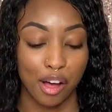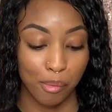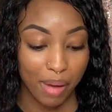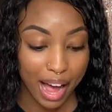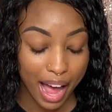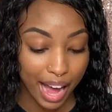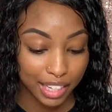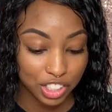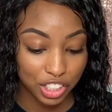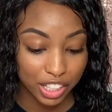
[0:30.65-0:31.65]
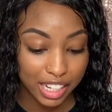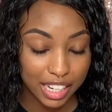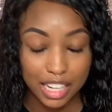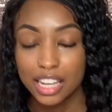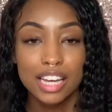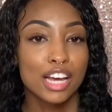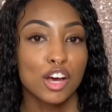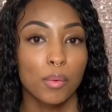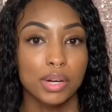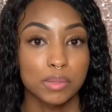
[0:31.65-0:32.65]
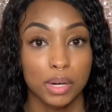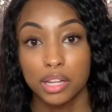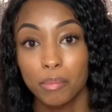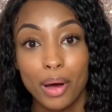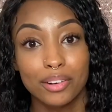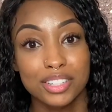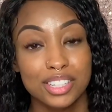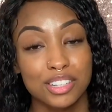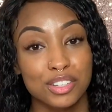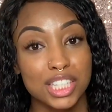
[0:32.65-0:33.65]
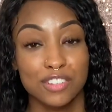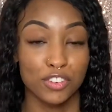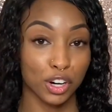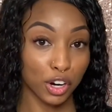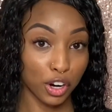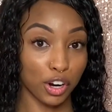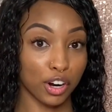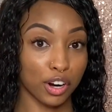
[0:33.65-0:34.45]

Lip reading: I actually was one of the models used for her